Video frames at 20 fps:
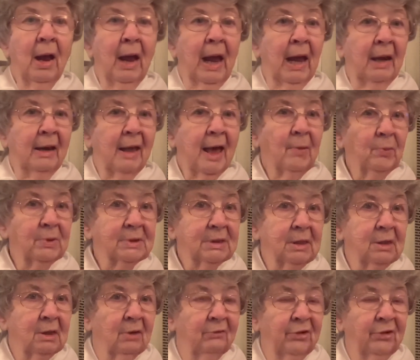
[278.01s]
and that was
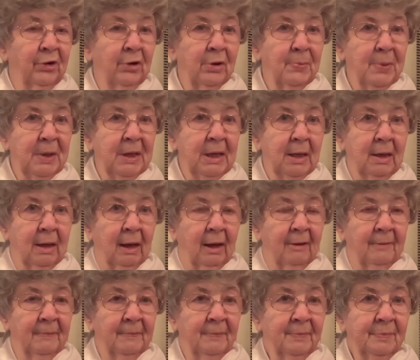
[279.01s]
in the very
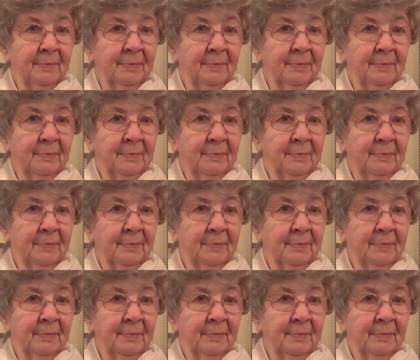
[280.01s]
beginning,